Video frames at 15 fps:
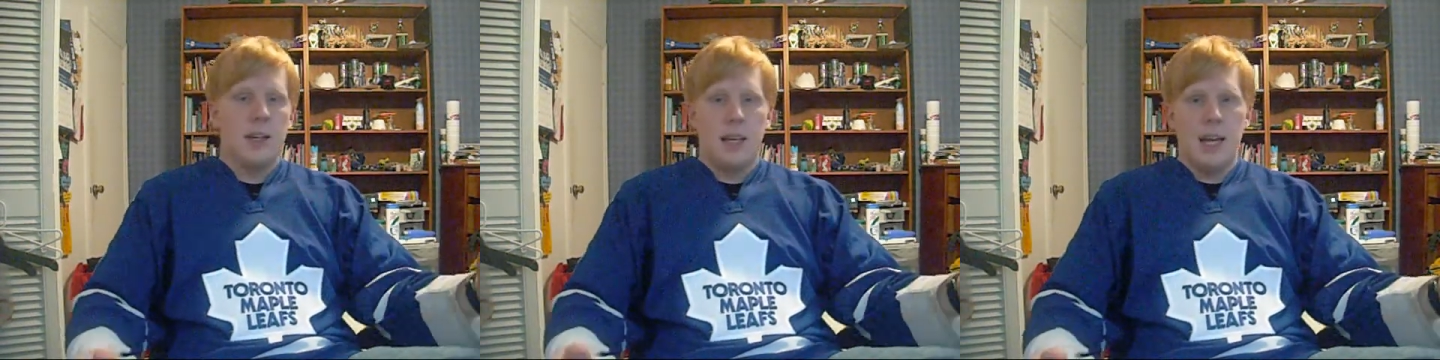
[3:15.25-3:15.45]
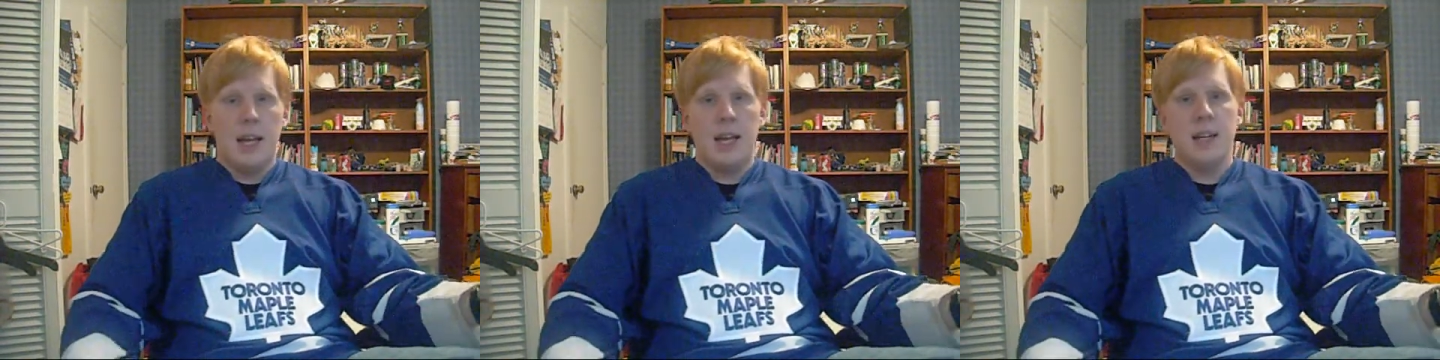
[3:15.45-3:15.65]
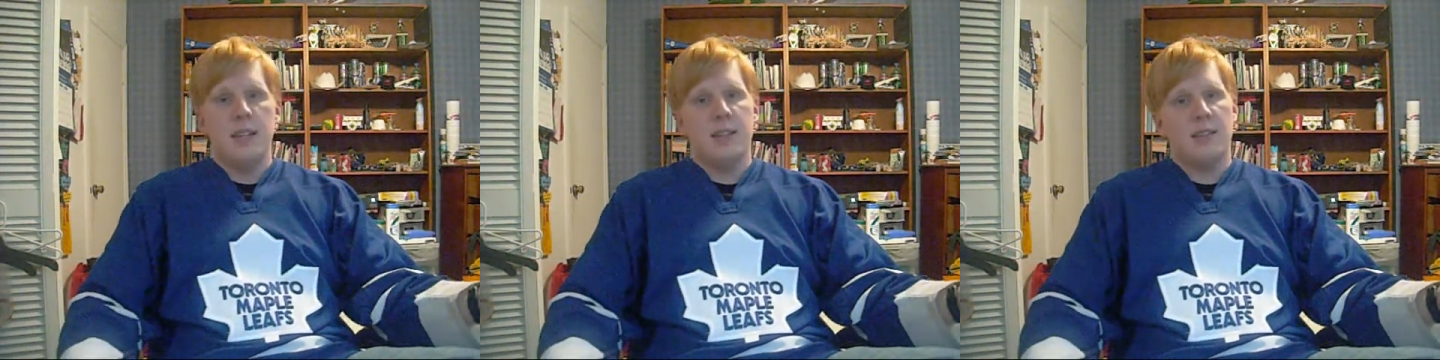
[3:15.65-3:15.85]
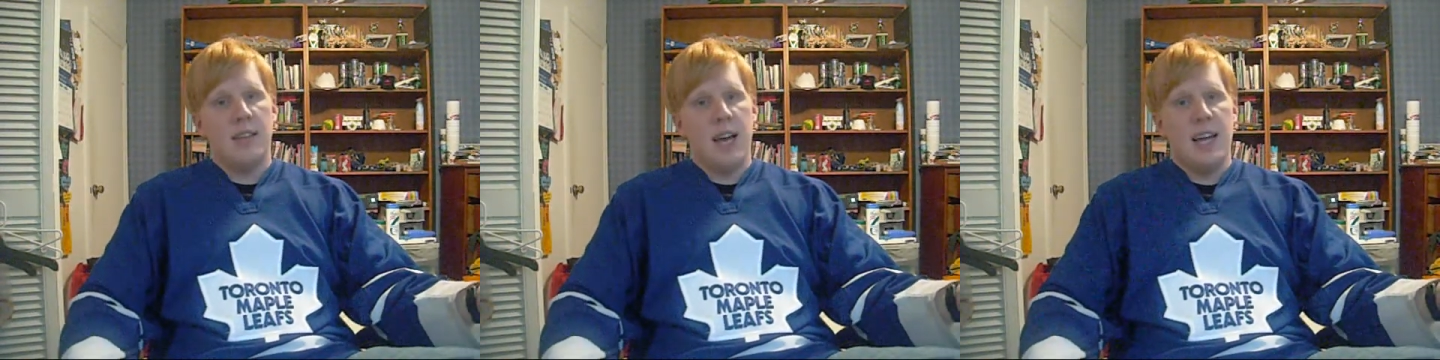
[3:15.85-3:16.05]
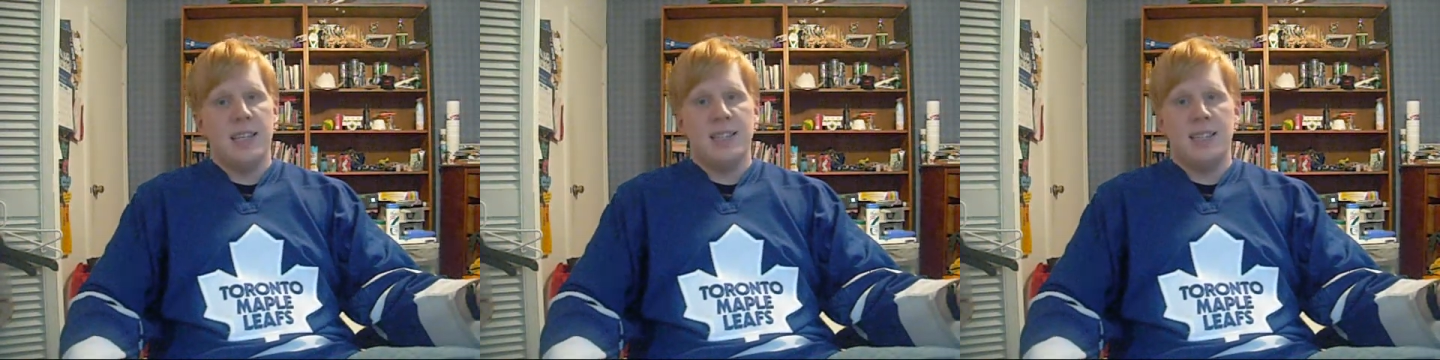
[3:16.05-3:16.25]
Canada's
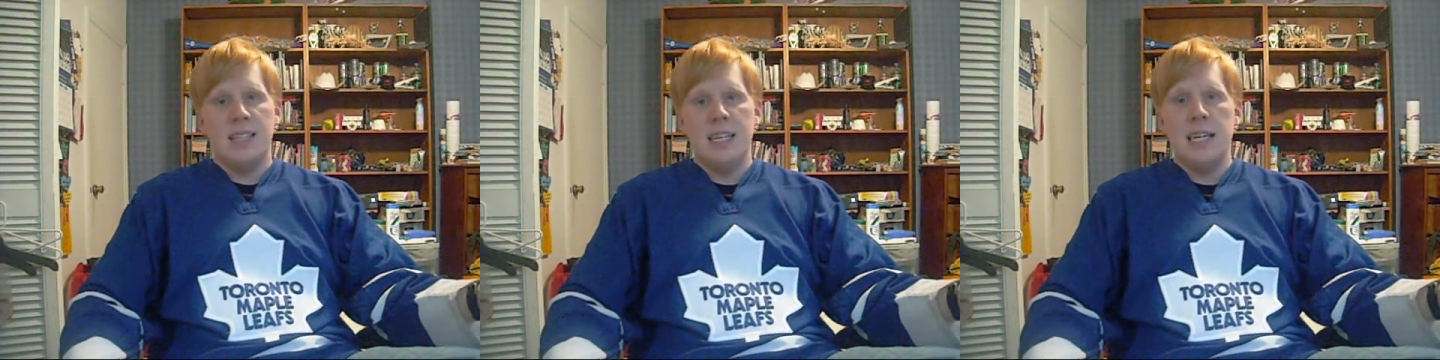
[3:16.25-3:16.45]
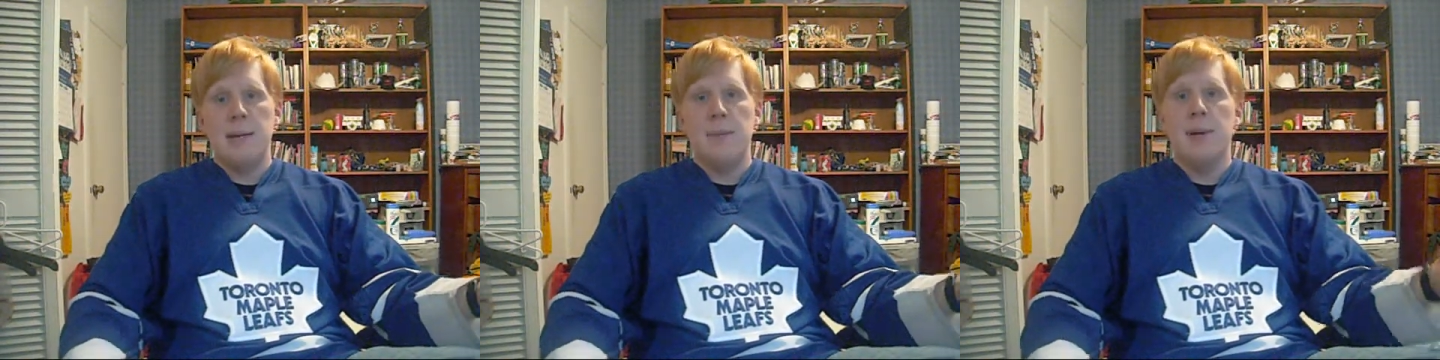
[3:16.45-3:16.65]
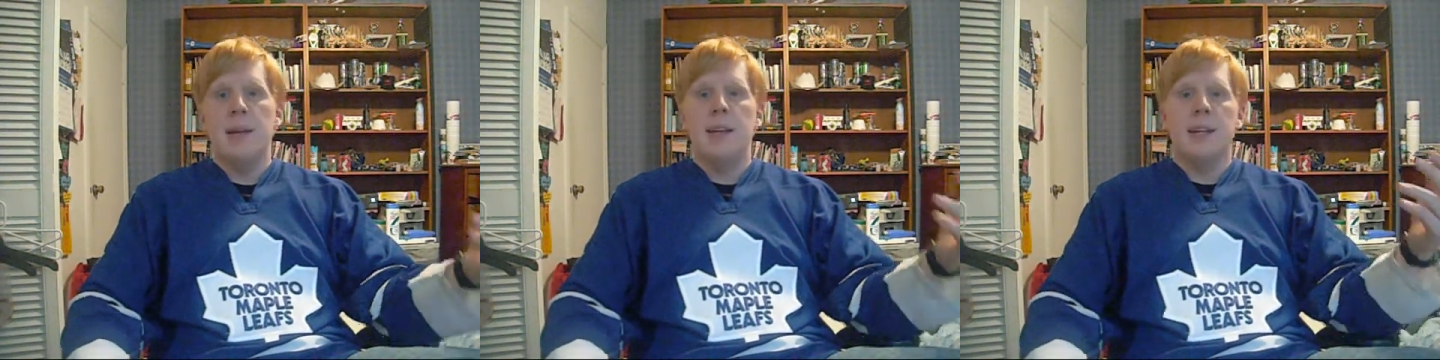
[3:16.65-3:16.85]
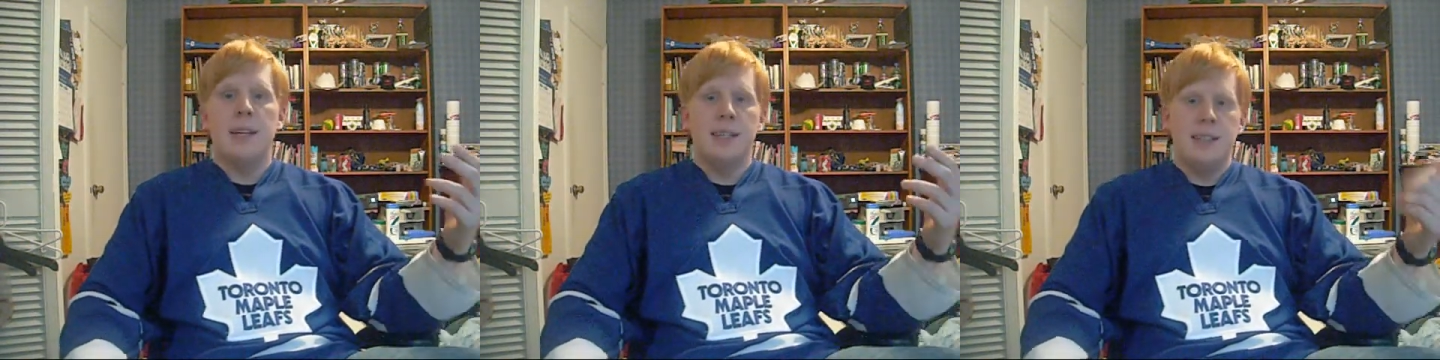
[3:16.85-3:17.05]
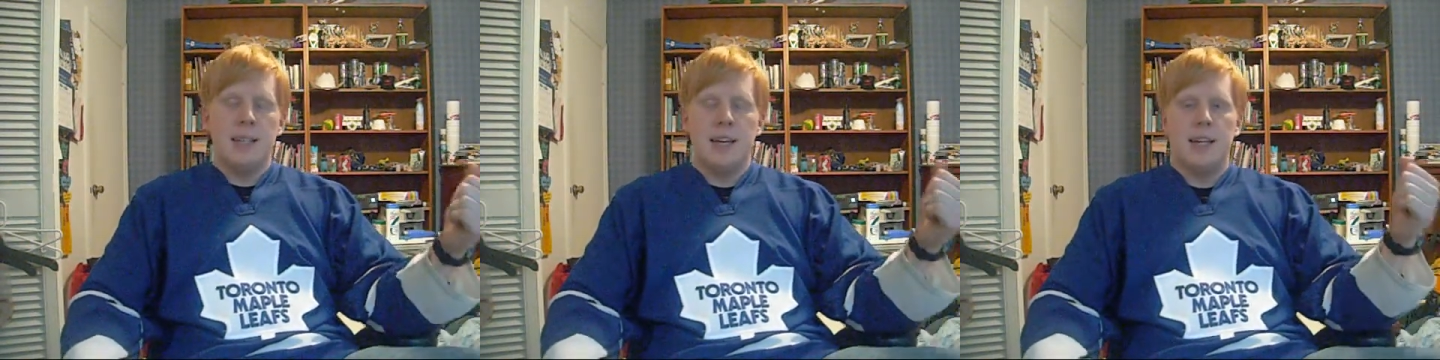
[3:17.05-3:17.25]
last team
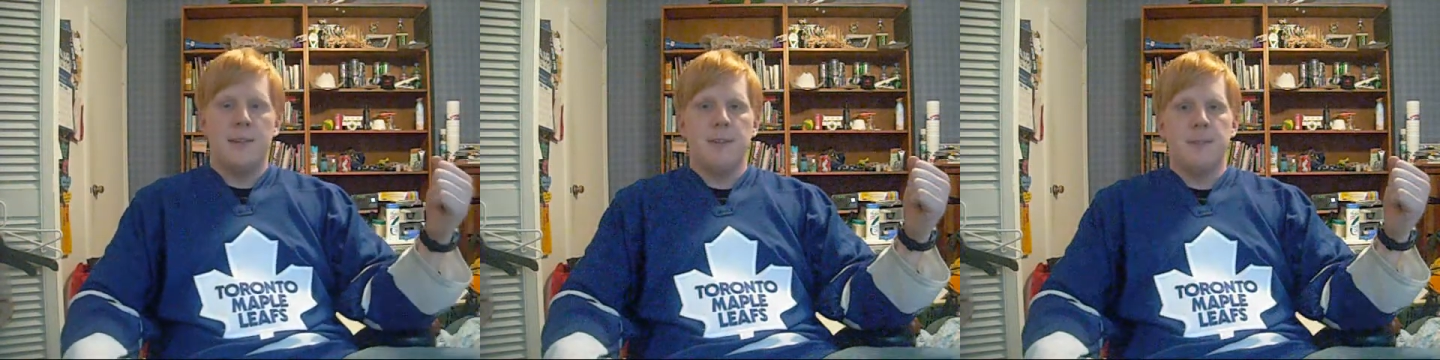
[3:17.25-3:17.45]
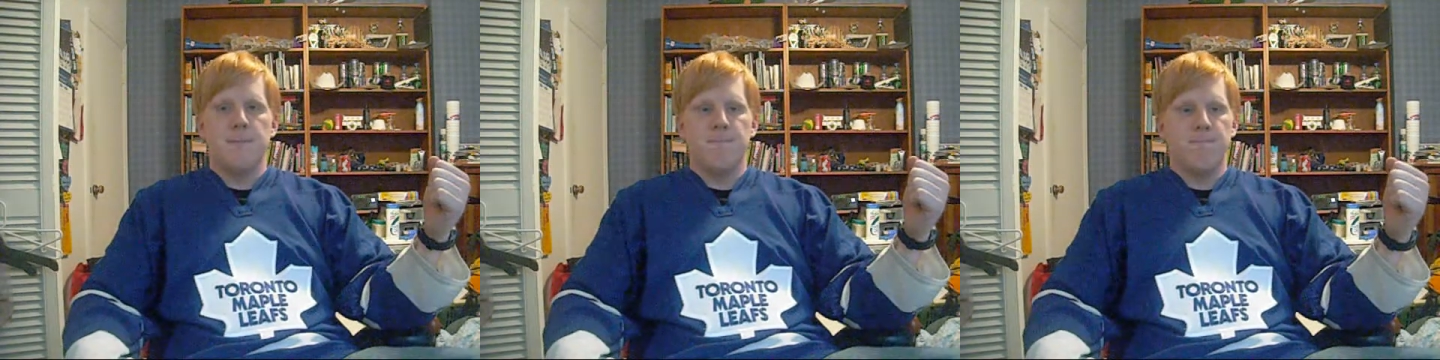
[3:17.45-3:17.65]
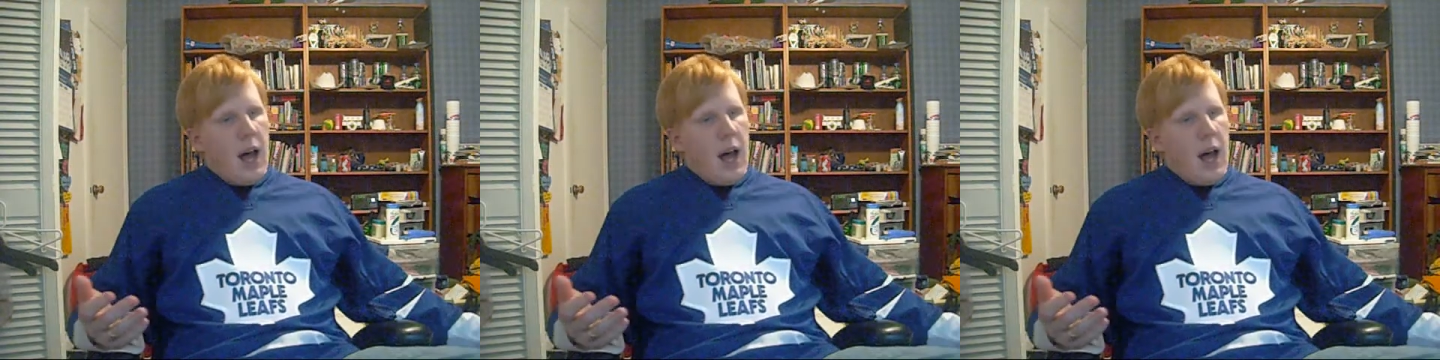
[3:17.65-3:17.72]
is out of it.